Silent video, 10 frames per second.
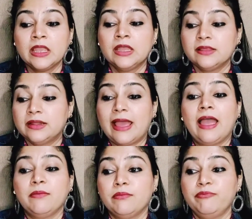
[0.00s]
That I
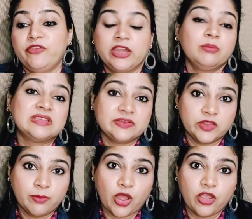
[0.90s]
am very busy
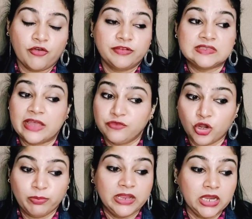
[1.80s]
with my office. I've
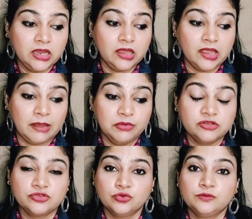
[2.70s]
not been able
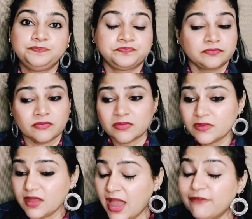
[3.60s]
to
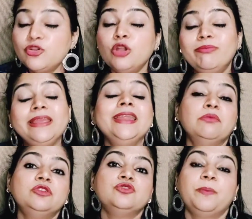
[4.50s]

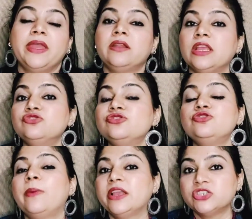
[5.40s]
pay attention to
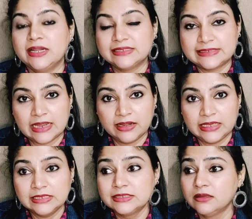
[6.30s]
my child's
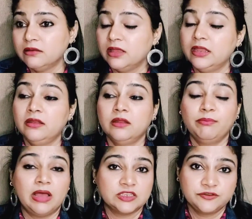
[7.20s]
studies in
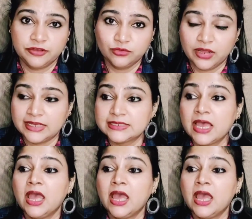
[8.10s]
past few days,